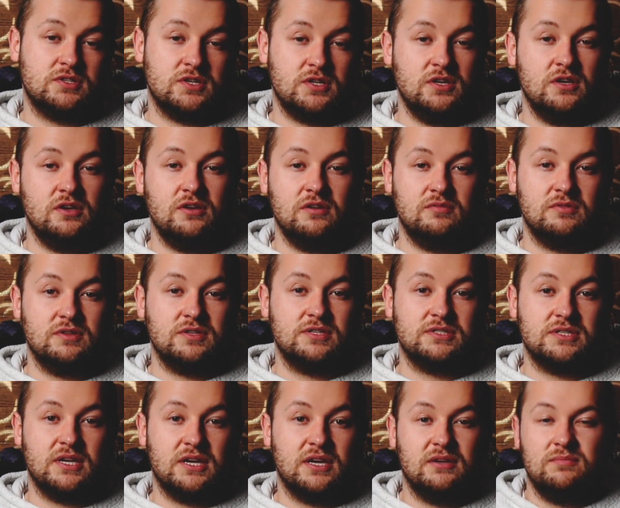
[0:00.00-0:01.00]
to you and
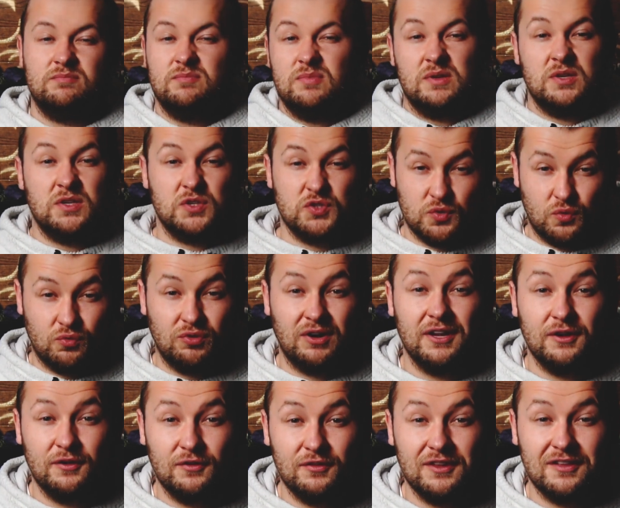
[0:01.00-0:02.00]
say, it's all
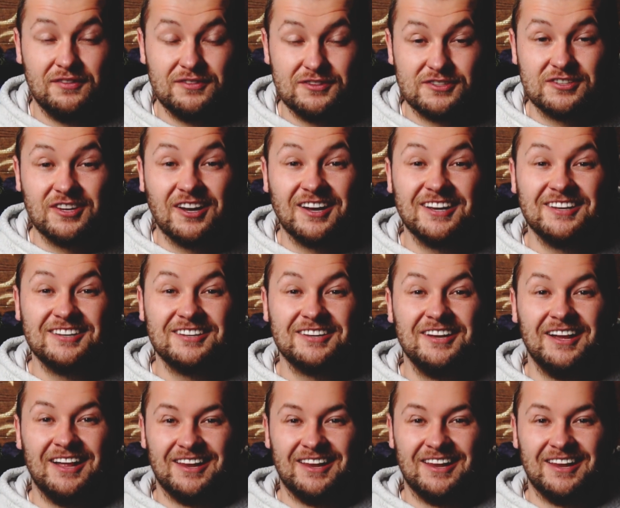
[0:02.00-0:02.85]
right on the other side.